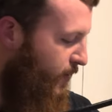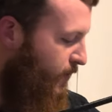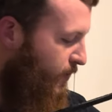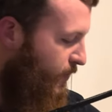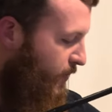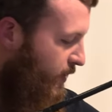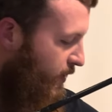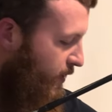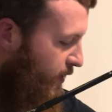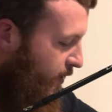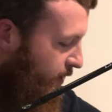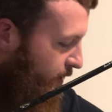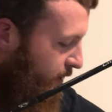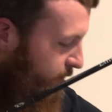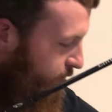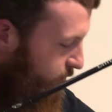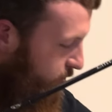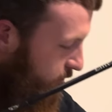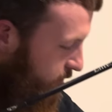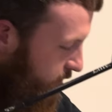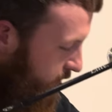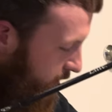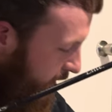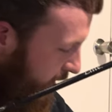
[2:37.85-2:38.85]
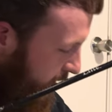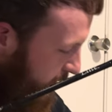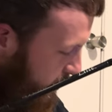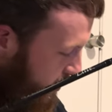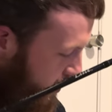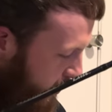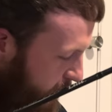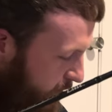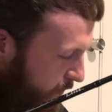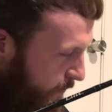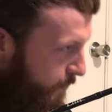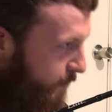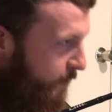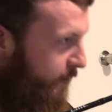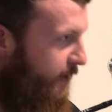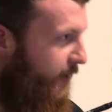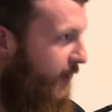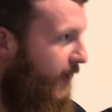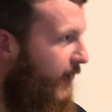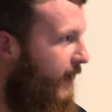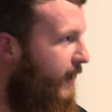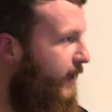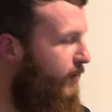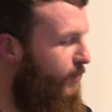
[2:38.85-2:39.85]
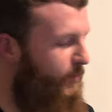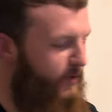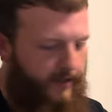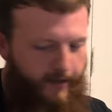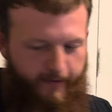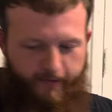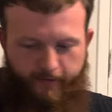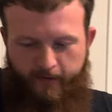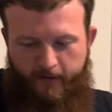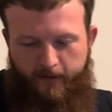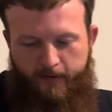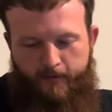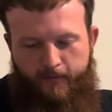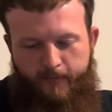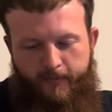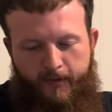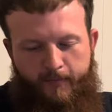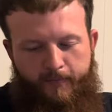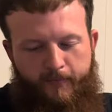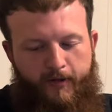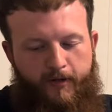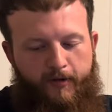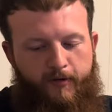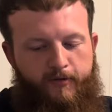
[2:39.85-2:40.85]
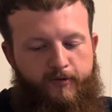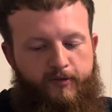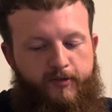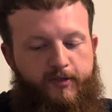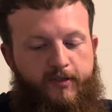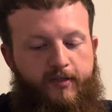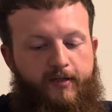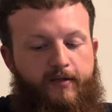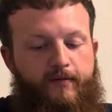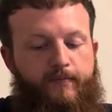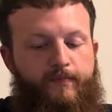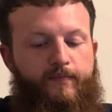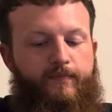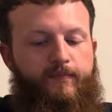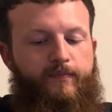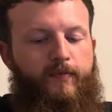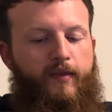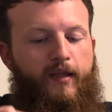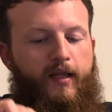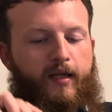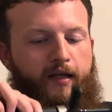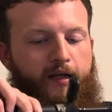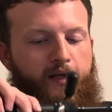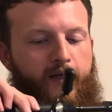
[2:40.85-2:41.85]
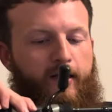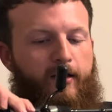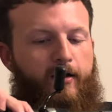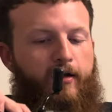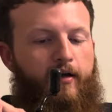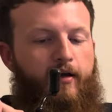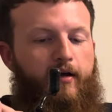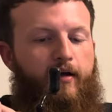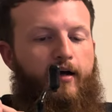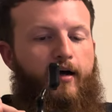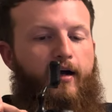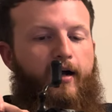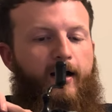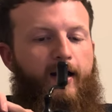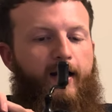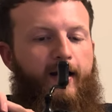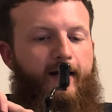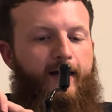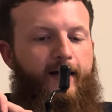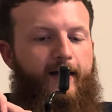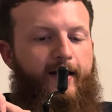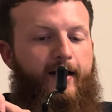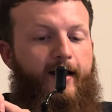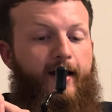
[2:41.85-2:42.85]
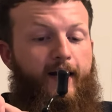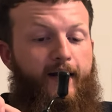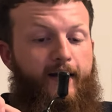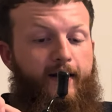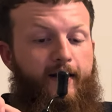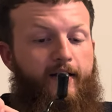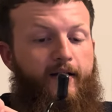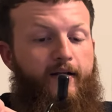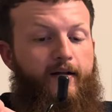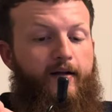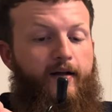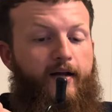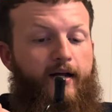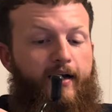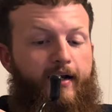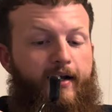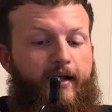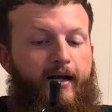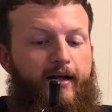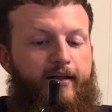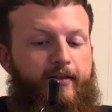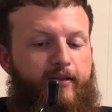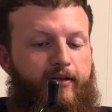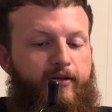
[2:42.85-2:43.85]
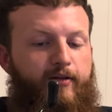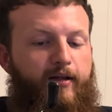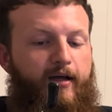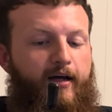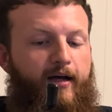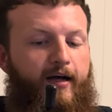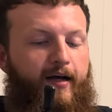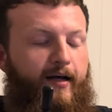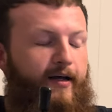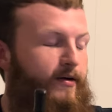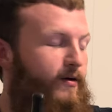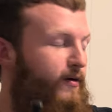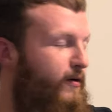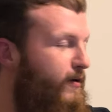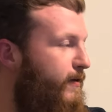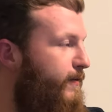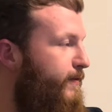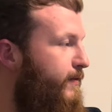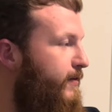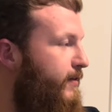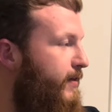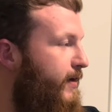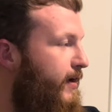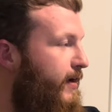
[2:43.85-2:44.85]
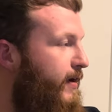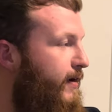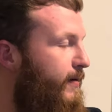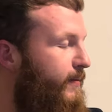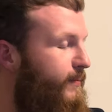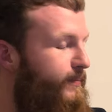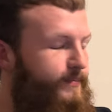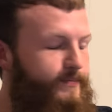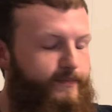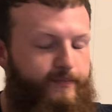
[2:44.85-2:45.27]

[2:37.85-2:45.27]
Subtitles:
But just stay tuned for that. I'm definitely gonna be posting. Alright, I got the line off of there.